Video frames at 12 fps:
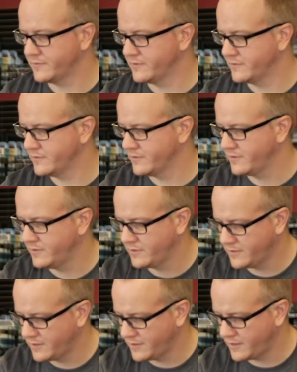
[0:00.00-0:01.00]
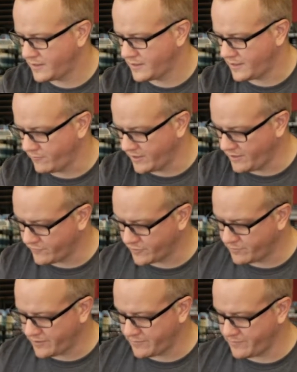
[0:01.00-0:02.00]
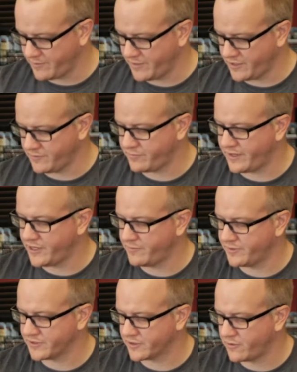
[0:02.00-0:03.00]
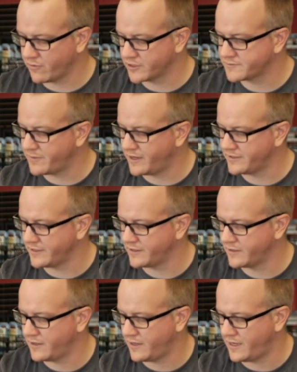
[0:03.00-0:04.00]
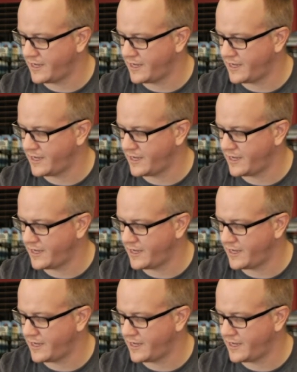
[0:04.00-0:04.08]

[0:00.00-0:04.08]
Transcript: And whenever you put a minion in play, you put their corresponding hoplite meeple onto the